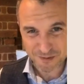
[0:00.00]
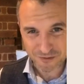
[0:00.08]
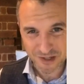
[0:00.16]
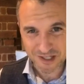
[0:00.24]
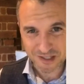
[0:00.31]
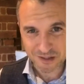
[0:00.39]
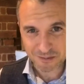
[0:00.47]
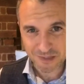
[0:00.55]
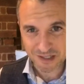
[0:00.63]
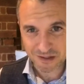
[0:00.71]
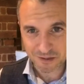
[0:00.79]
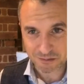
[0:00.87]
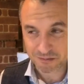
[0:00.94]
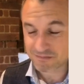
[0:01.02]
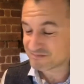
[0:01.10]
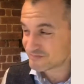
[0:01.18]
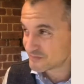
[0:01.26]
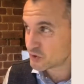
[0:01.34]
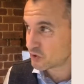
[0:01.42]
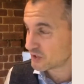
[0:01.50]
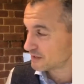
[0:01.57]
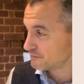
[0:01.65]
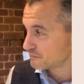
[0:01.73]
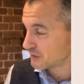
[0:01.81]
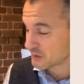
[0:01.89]
I'm afraid I do meet them not
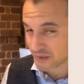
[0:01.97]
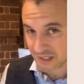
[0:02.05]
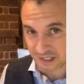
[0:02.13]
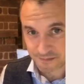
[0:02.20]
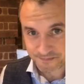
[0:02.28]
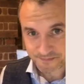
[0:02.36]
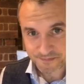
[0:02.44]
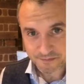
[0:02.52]
infrequently,